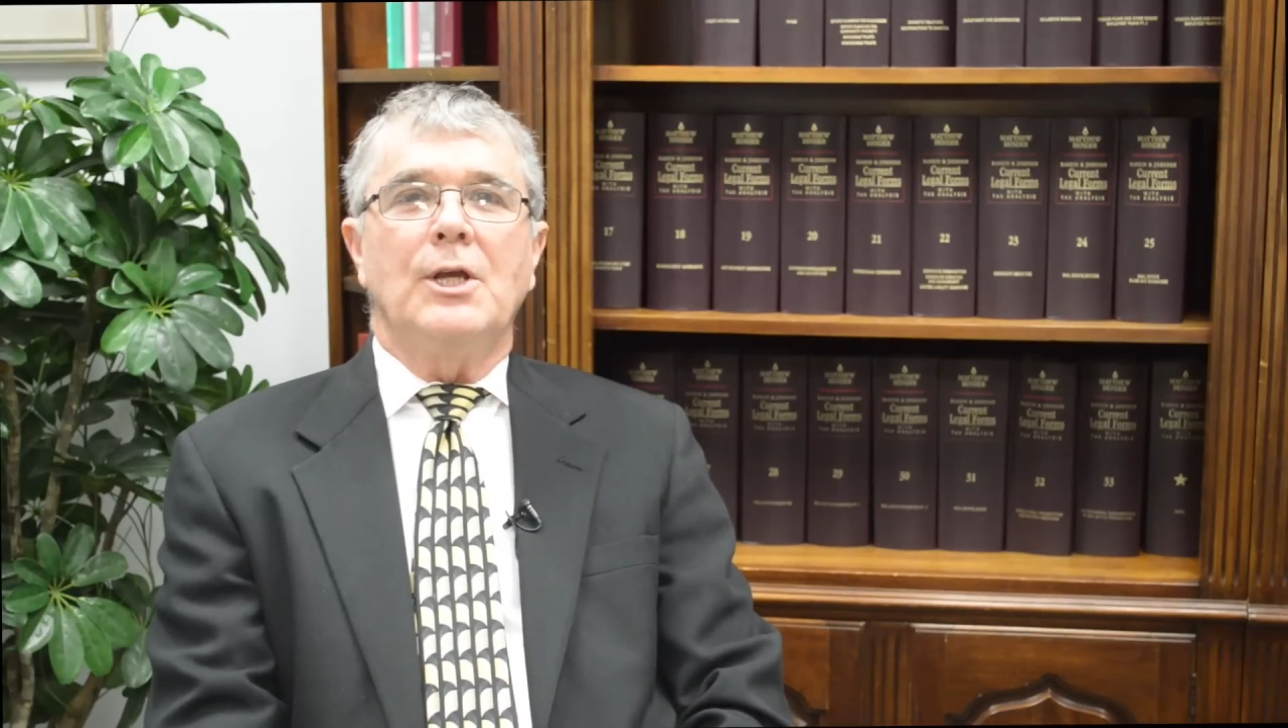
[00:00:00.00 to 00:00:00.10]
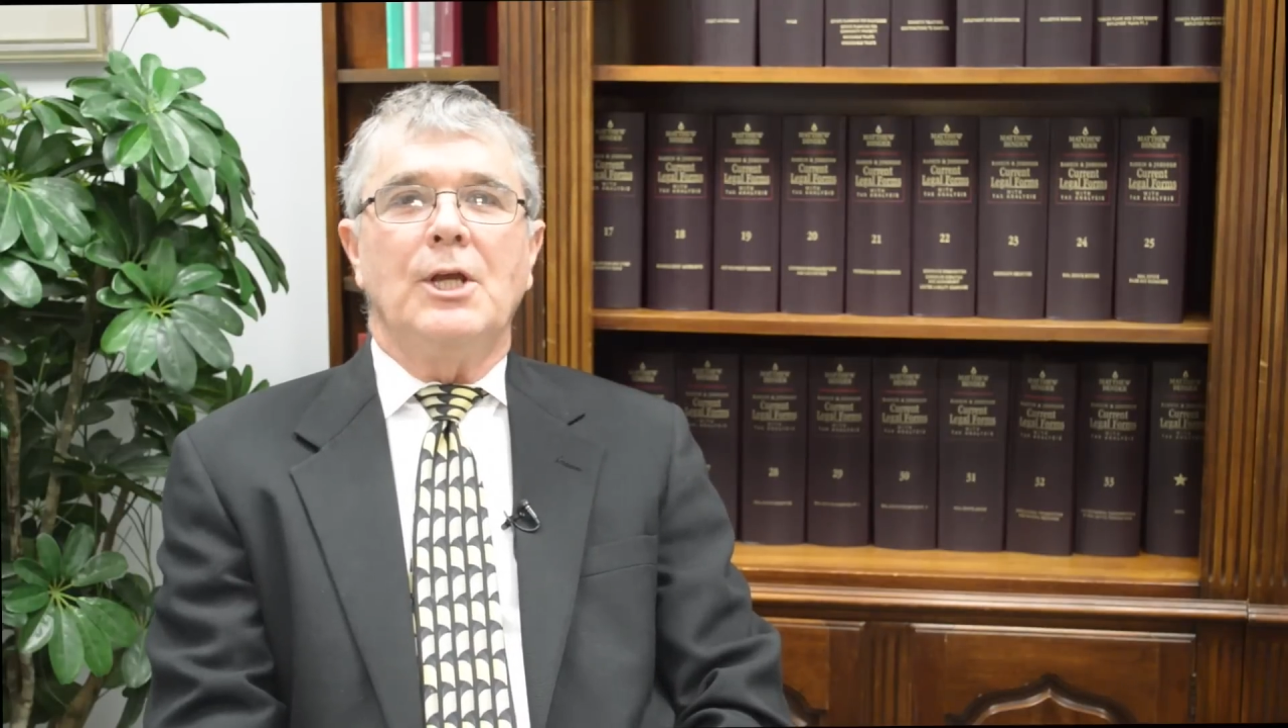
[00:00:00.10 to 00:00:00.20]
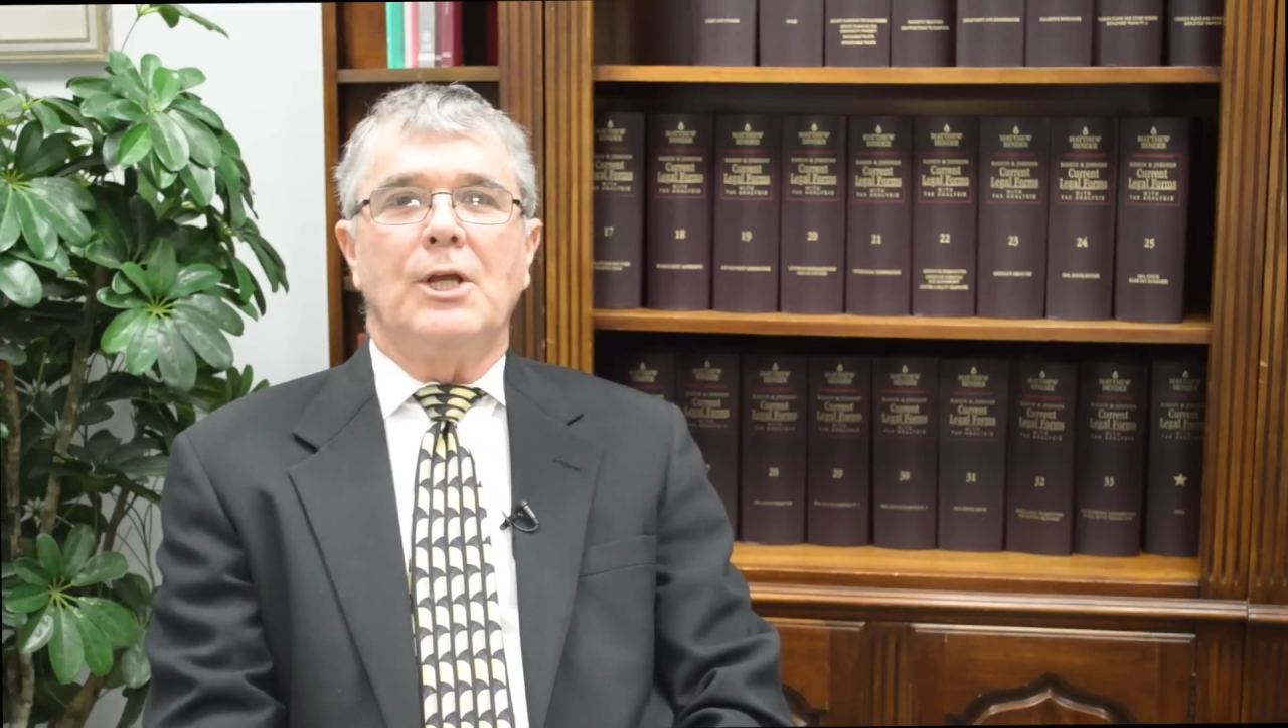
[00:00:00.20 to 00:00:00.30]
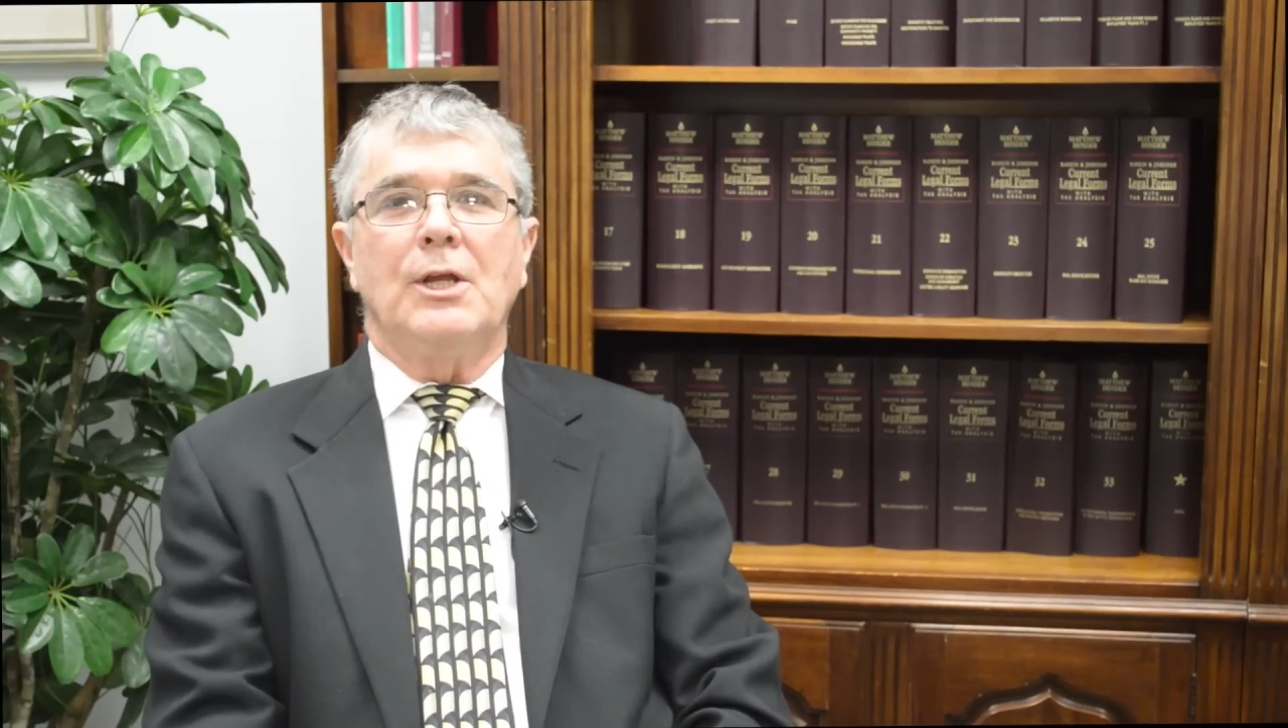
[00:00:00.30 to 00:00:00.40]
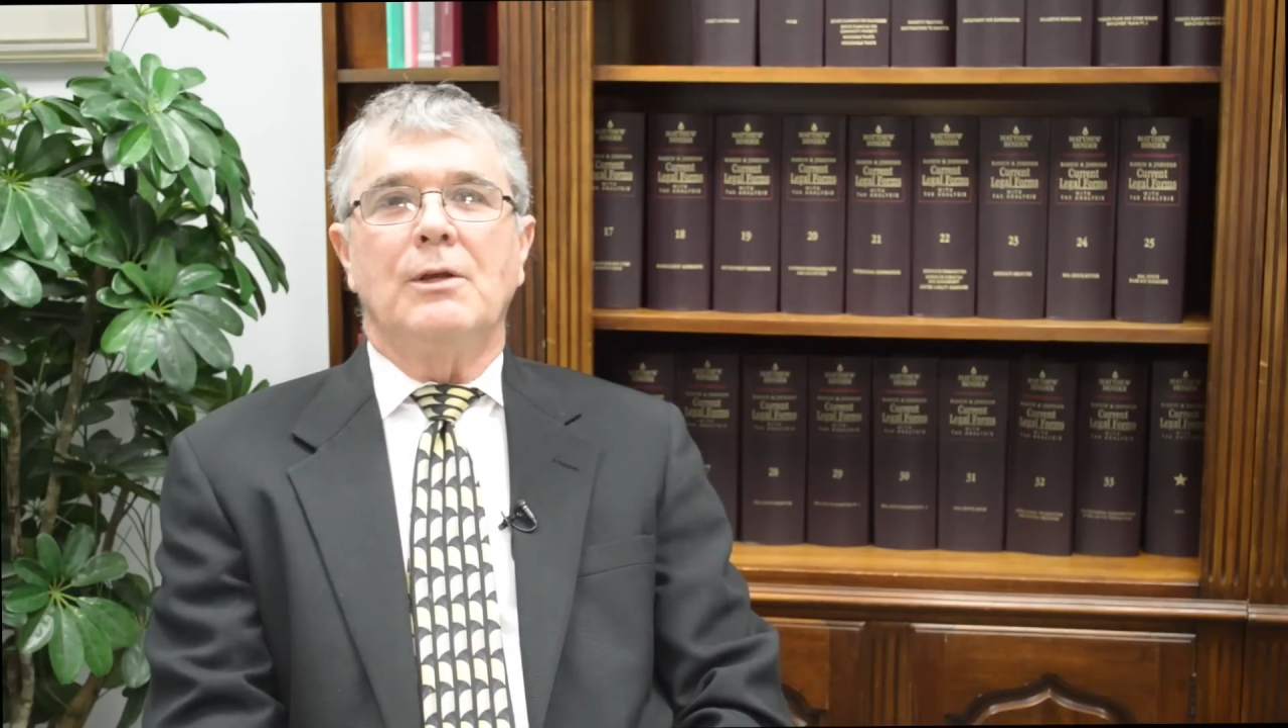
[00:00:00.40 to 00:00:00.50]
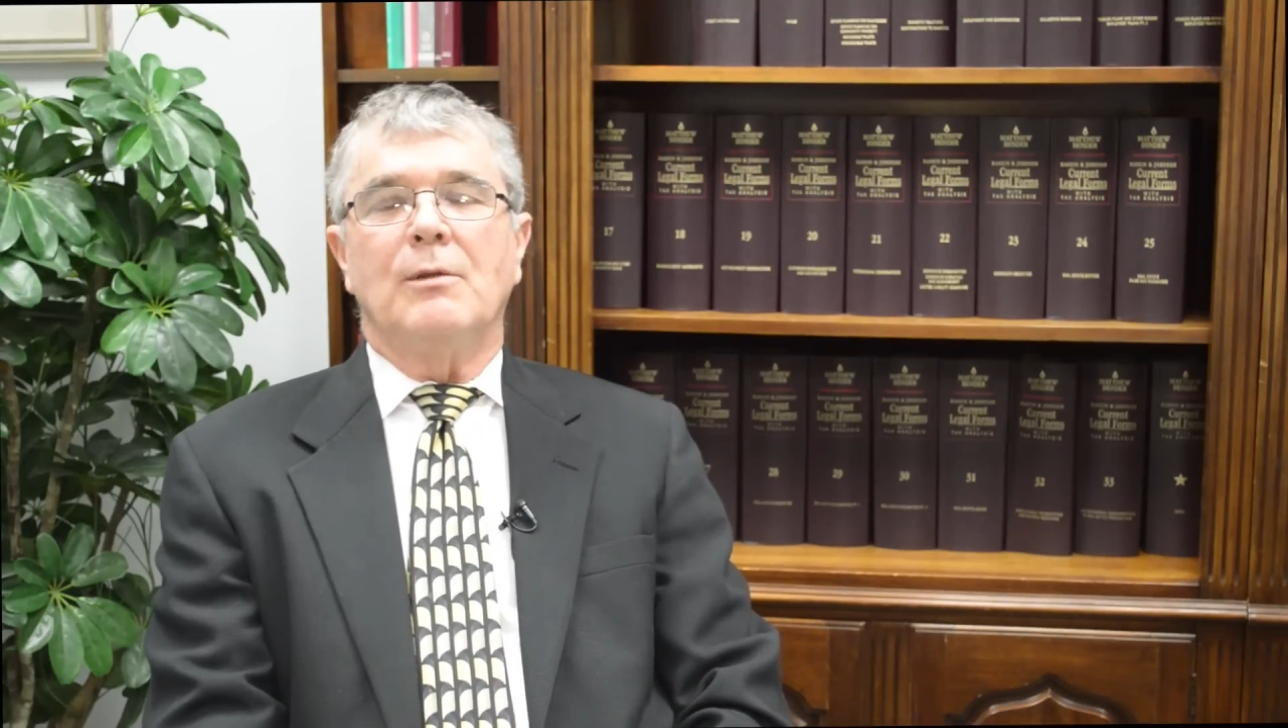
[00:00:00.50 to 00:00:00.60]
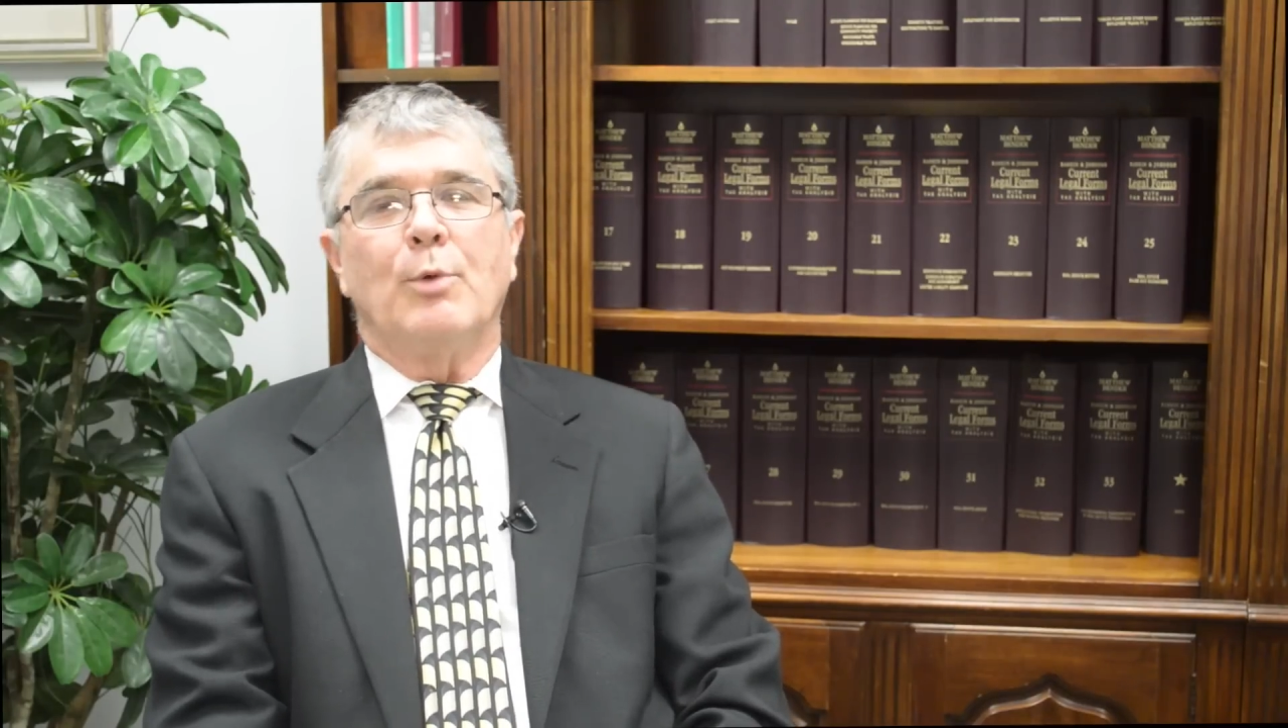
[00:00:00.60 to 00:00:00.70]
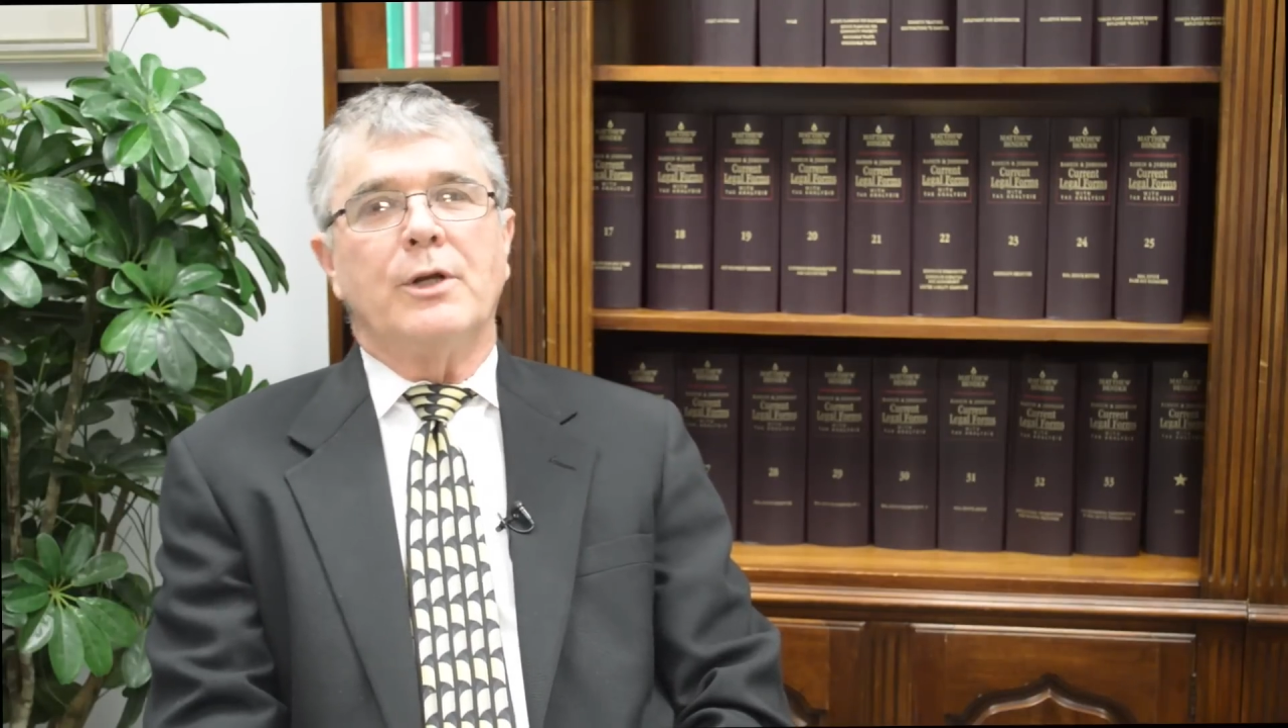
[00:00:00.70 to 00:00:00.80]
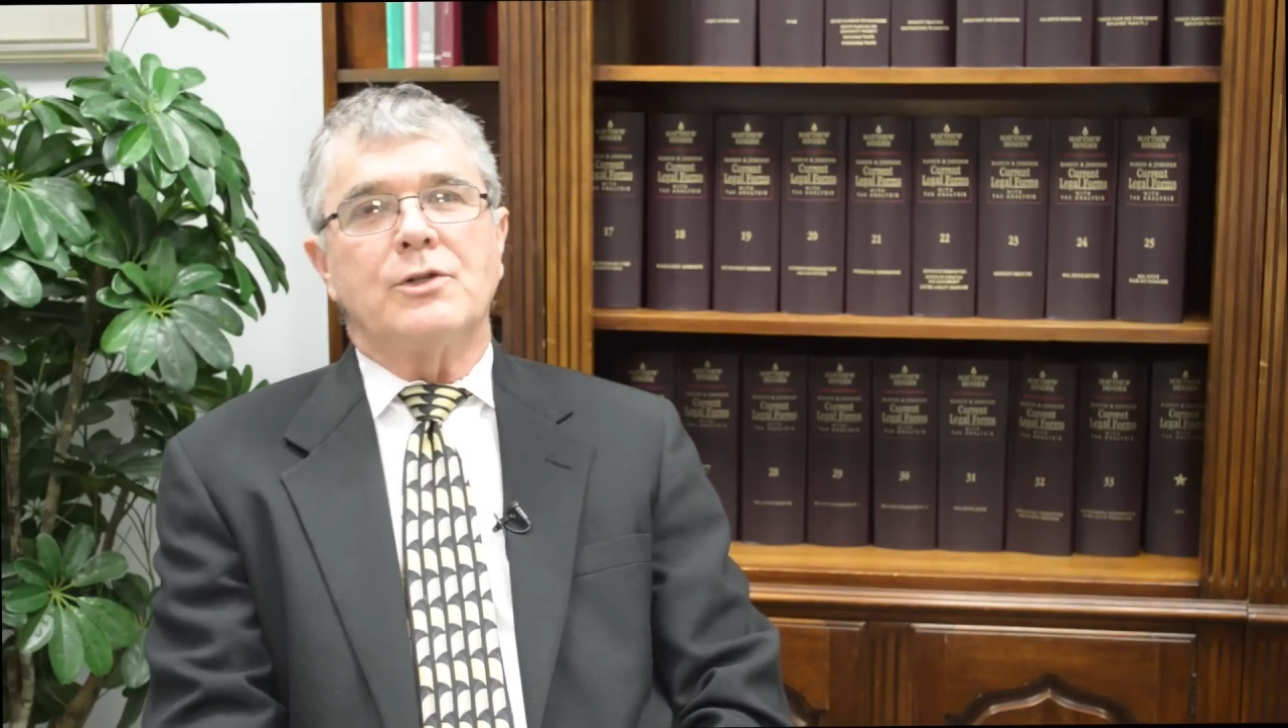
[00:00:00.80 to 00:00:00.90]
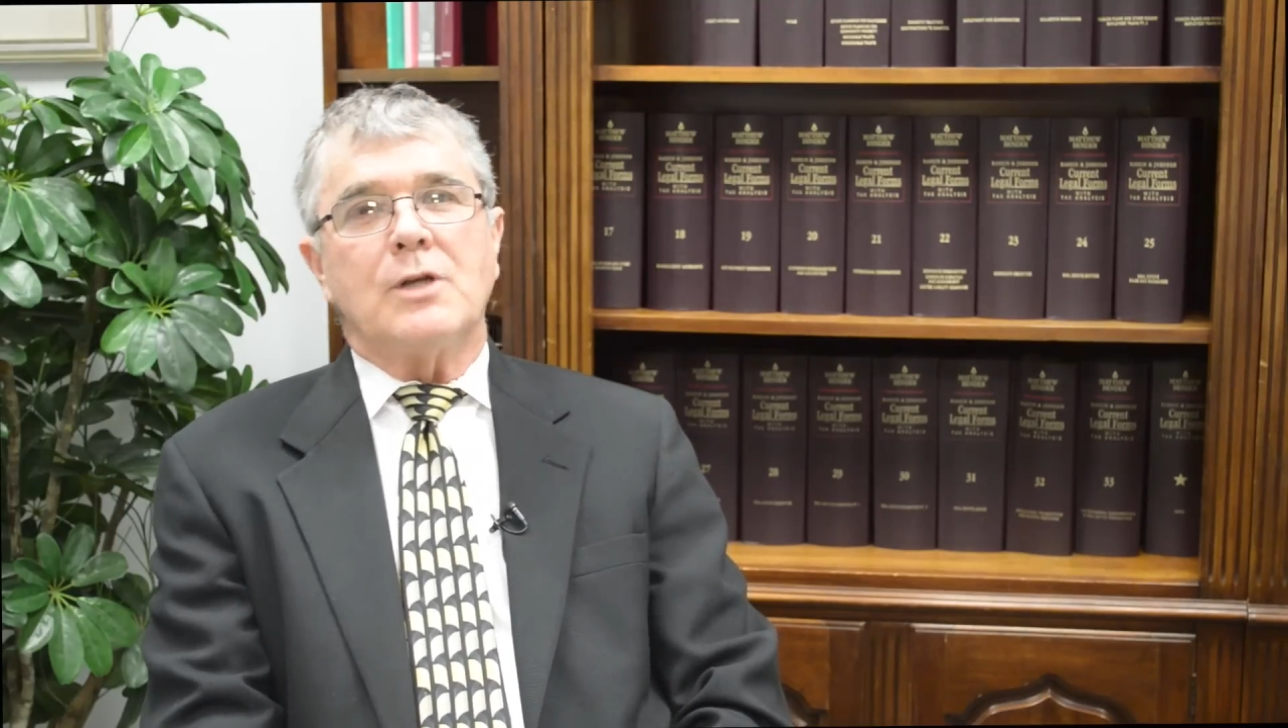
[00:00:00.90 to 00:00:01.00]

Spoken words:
in the British